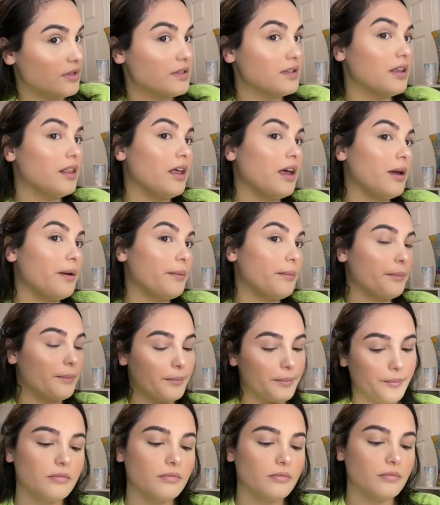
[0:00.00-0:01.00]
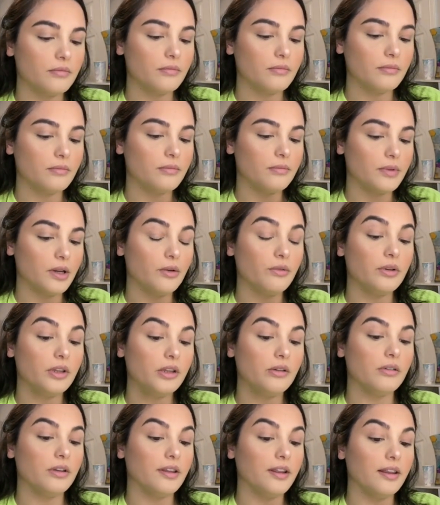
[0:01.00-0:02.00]
See that? I
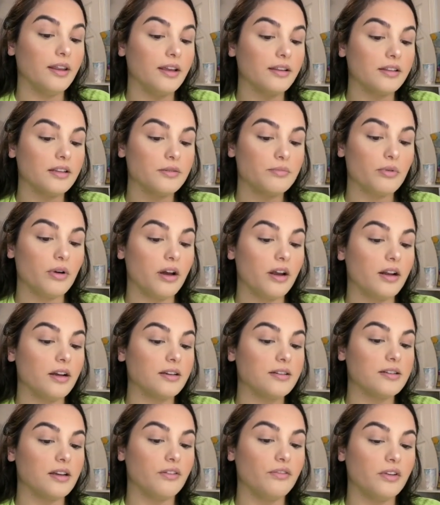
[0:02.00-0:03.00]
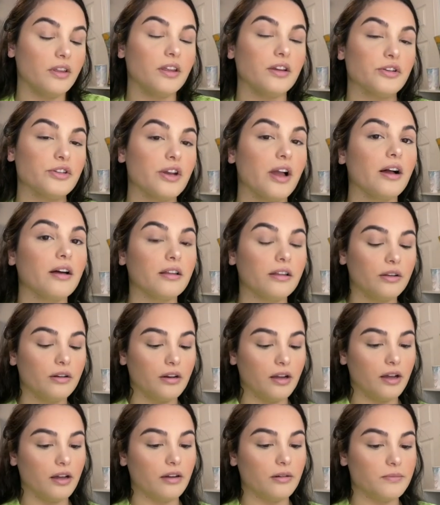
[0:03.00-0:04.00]
really like this product. I feel like
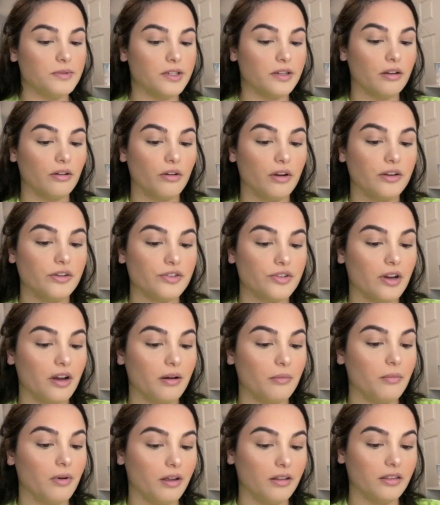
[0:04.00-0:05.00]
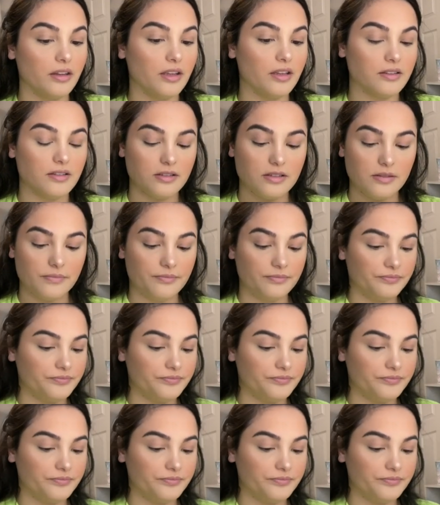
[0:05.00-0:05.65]
Jaclyn did a great job on these.